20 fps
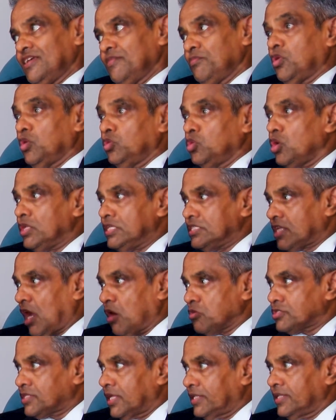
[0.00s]
Because though he is
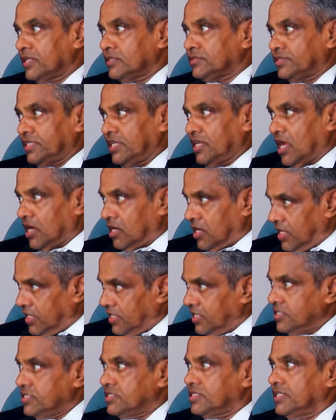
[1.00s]
outside the Sri Lanka,
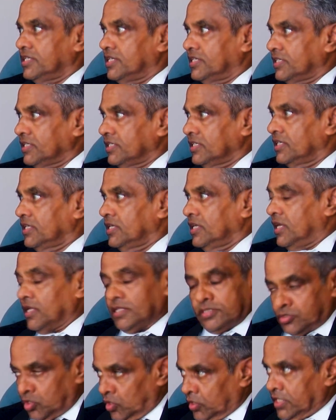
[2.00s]
he is here.
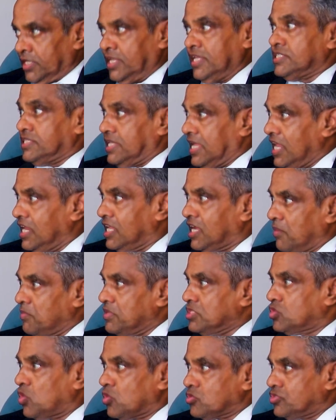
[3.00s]
Sorry, his income
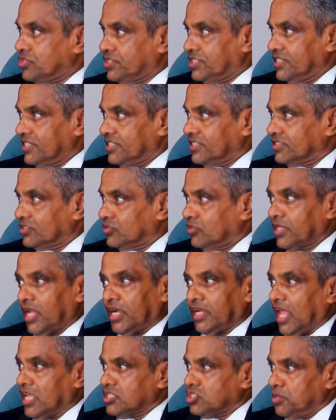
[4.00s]
is sourced here. So that
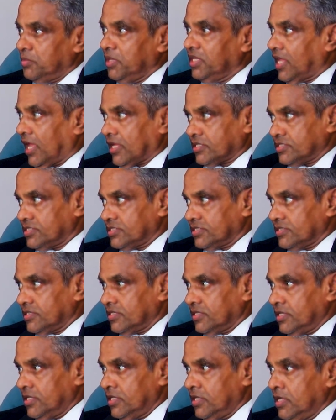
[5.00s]
has to be taxed.
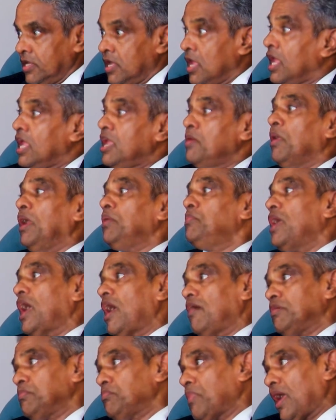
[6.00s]
He might be
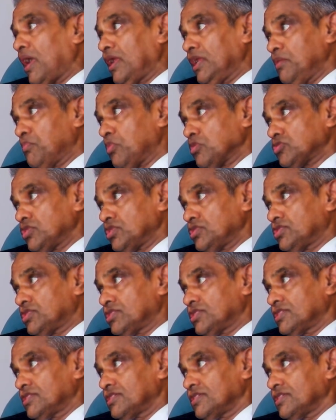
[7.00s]
having bank deposits.